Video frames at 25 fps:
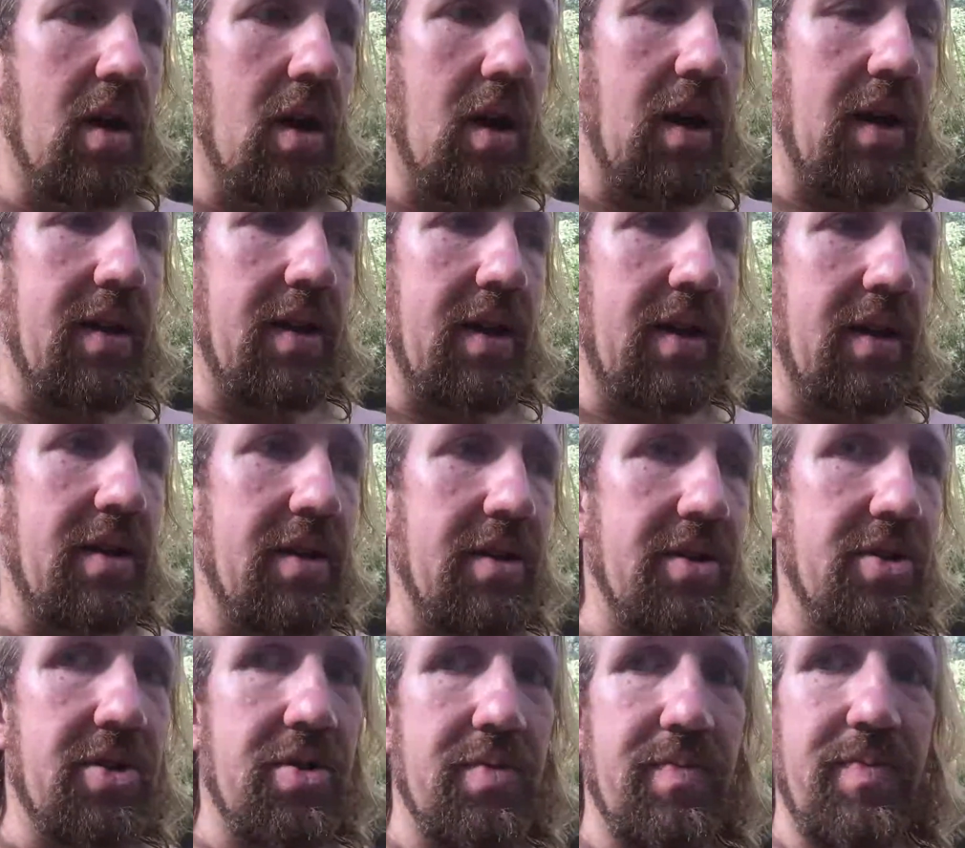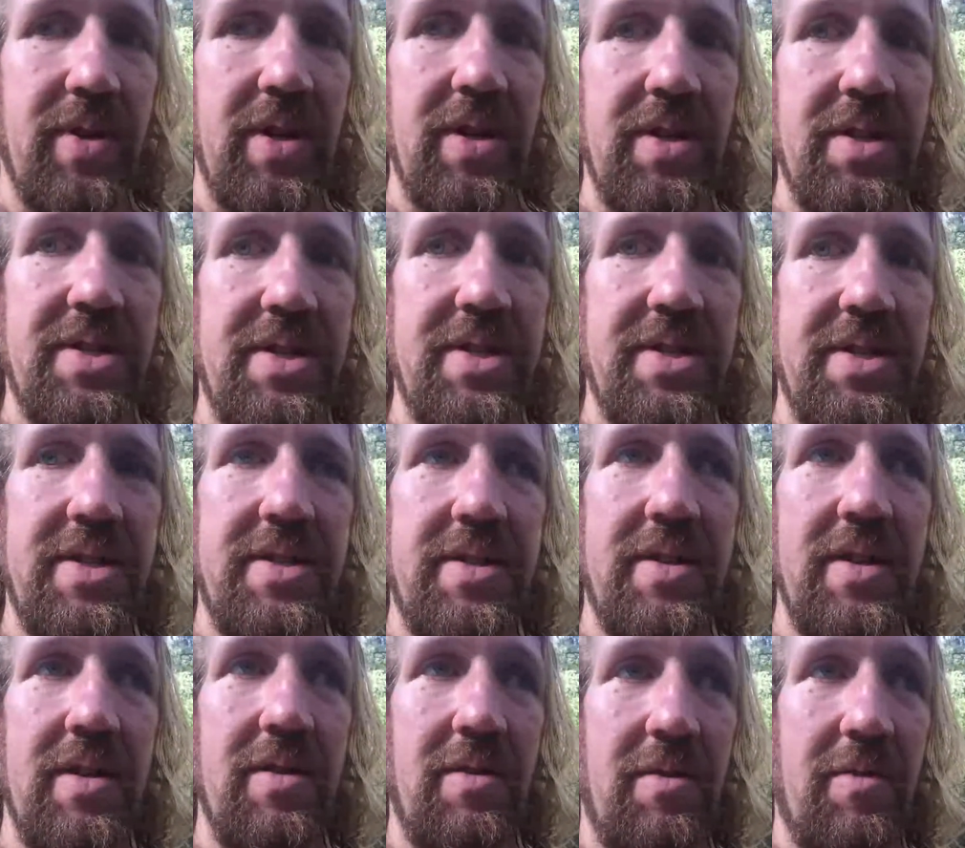And then
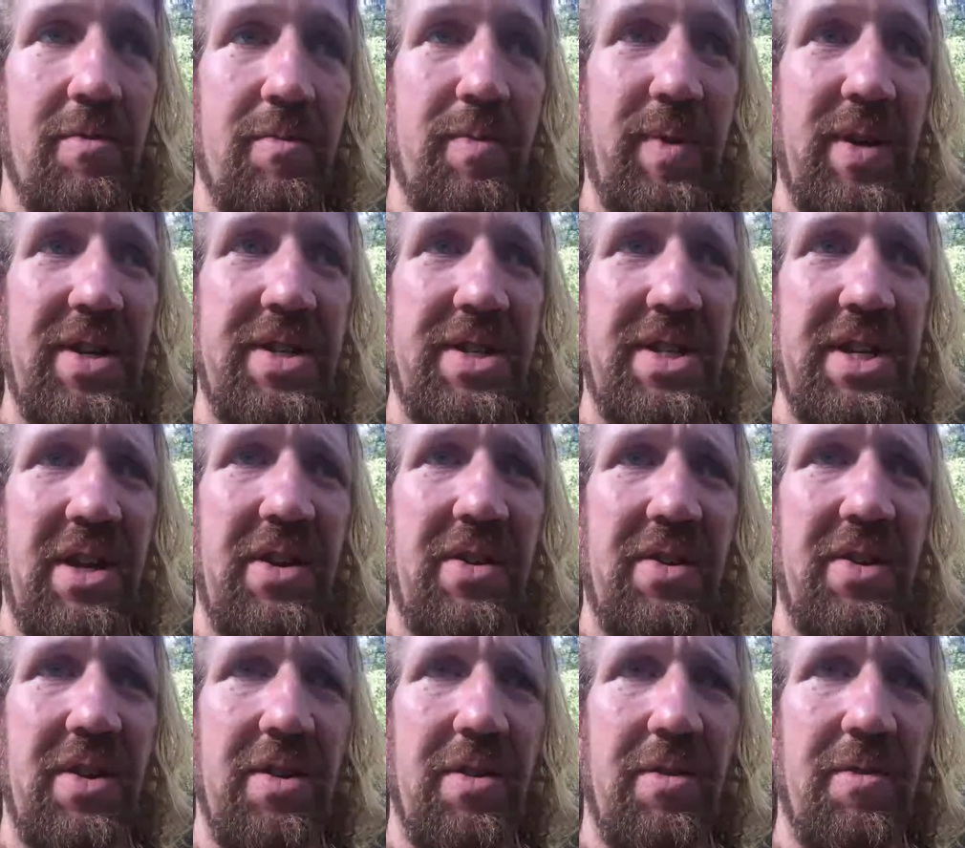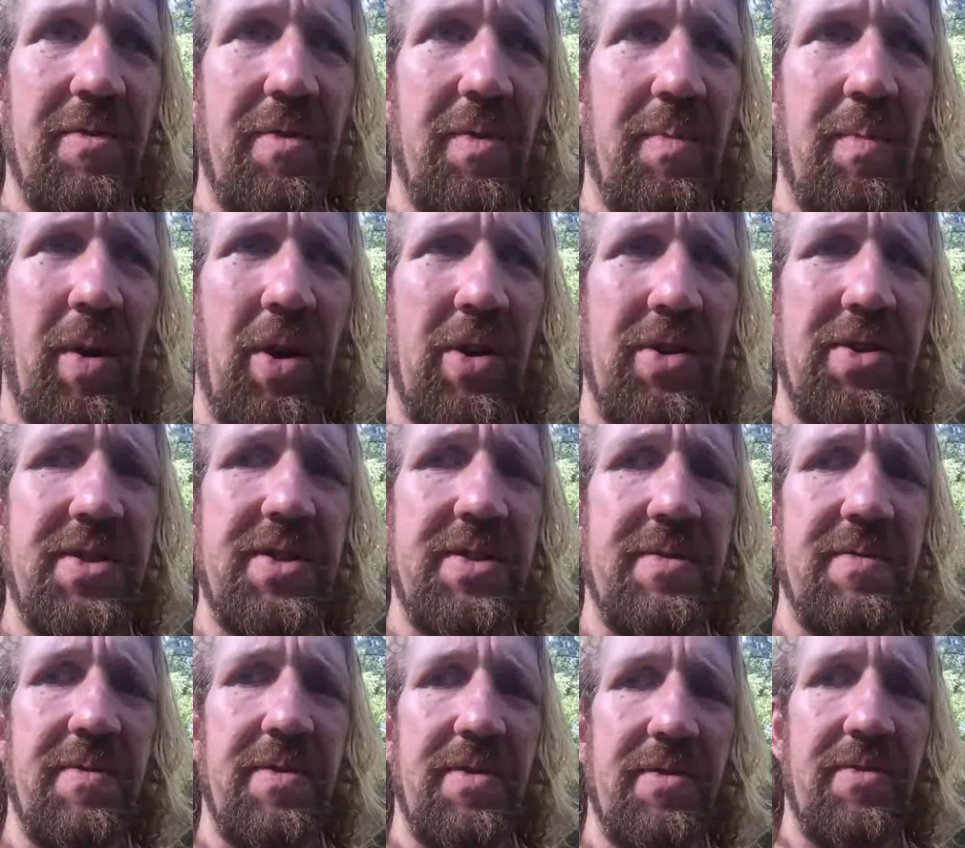it'll be downhill for
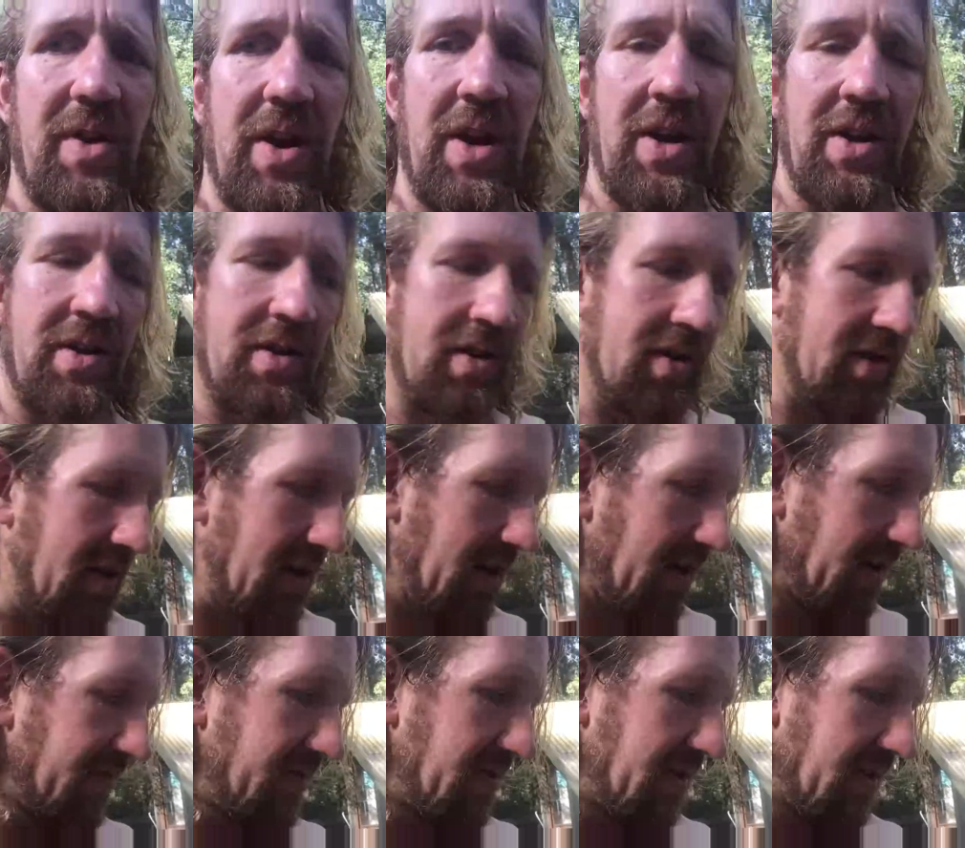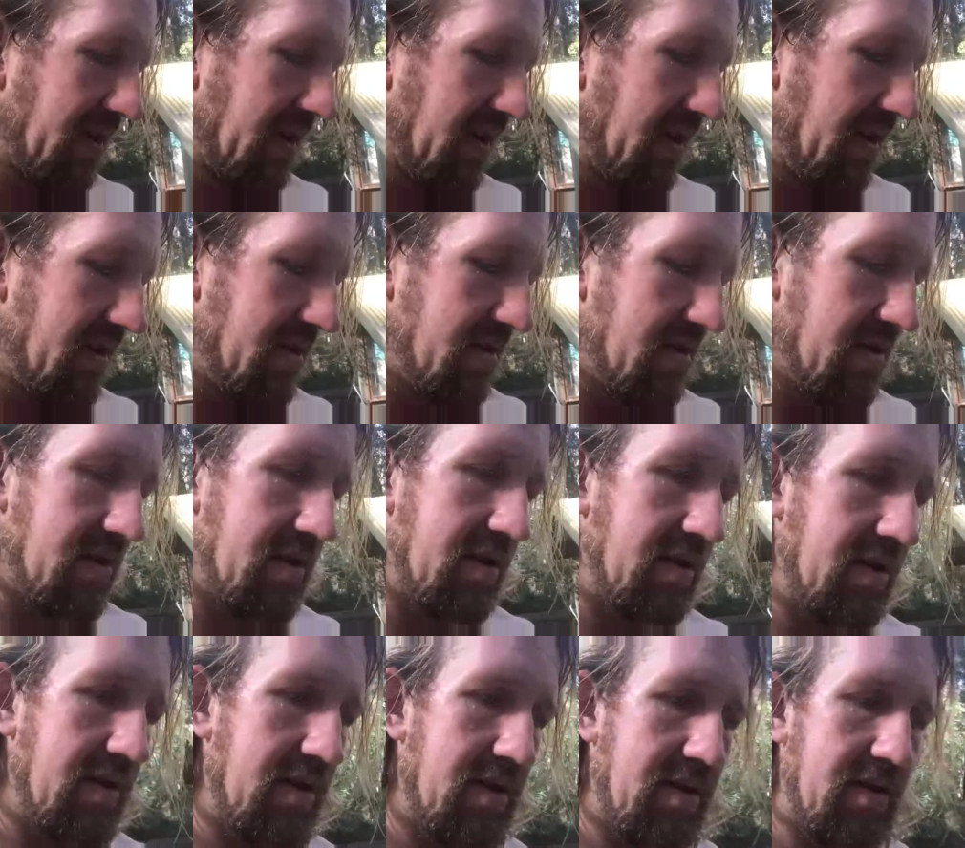most of the run after that,
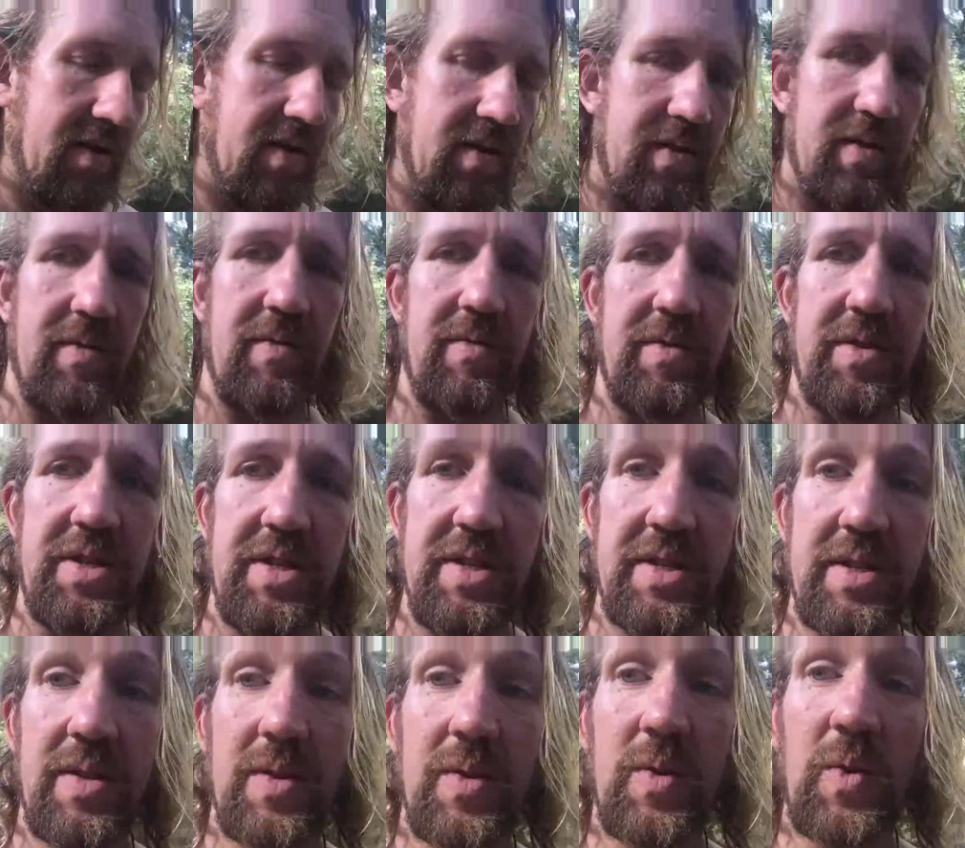which is